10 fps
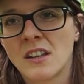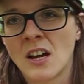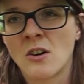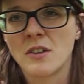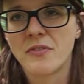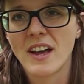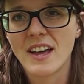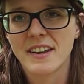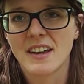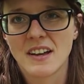Now, if I
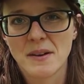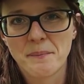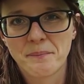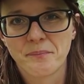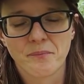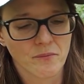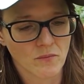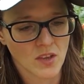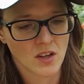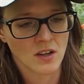had a,
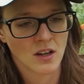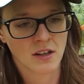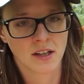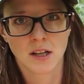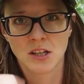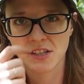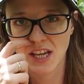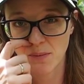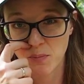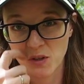a
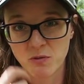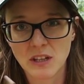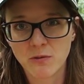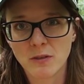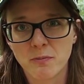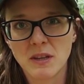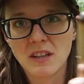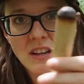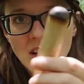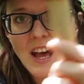skateboard wheel with
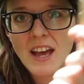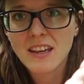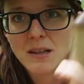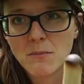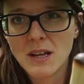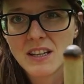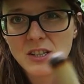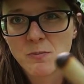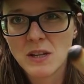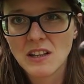me, I can make a
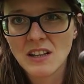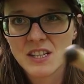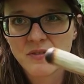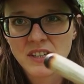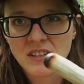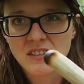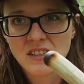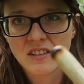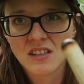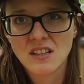spindle as thick as
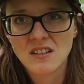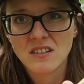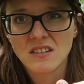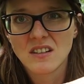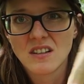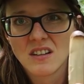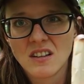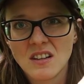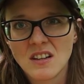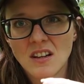this here.
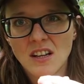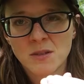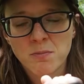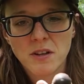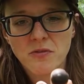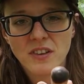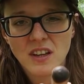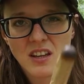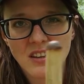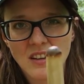It's pretty thick,
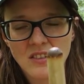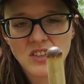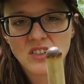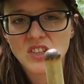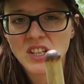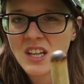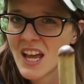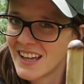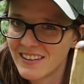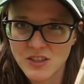as you can see,
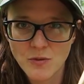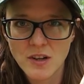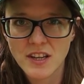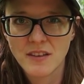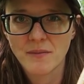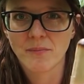and it's working.